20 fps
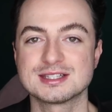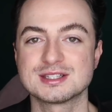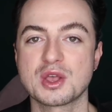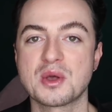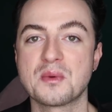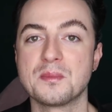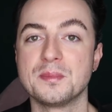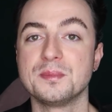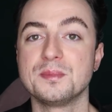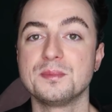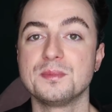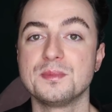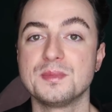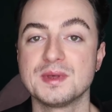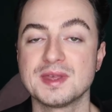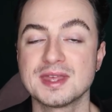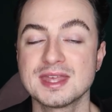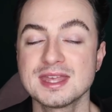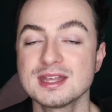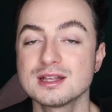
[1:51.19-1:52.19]
is a
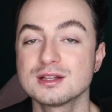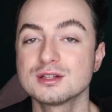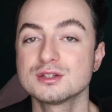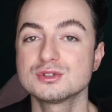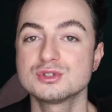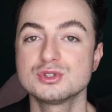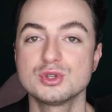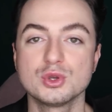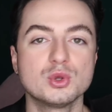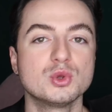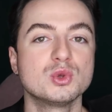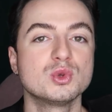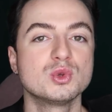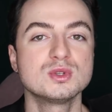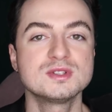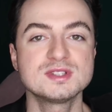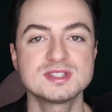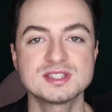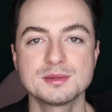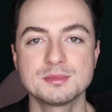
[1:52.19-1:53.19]
bit
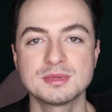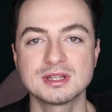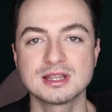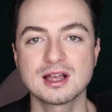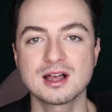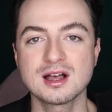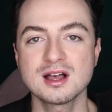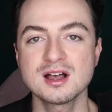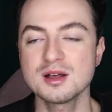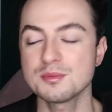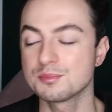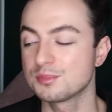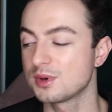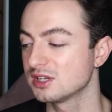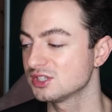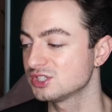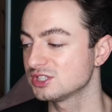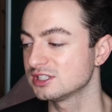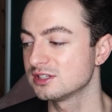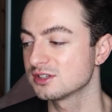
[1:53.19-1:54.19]
too similar,
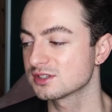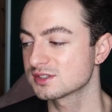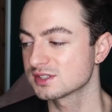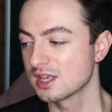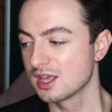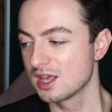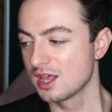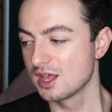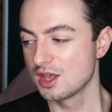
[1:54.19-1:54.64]
but she looks